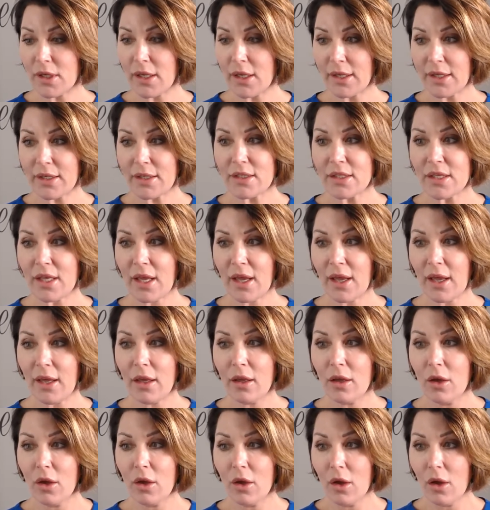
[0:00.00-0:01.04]
like I
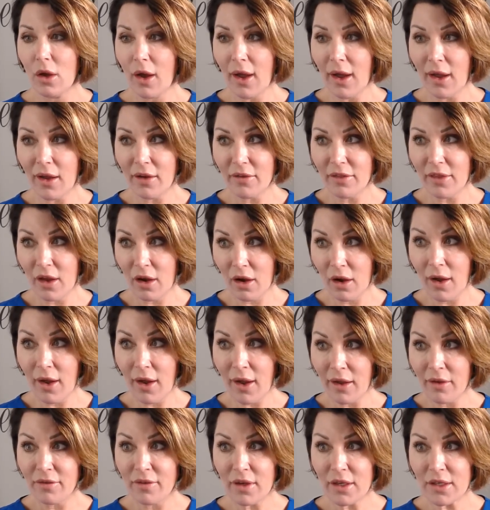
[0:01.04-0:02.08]
say, they are
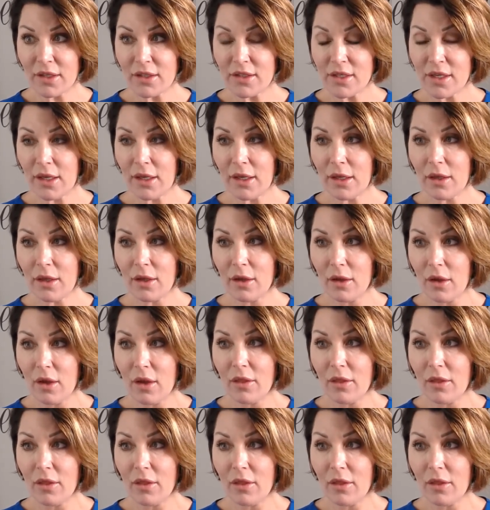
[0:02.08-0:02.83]
IVD,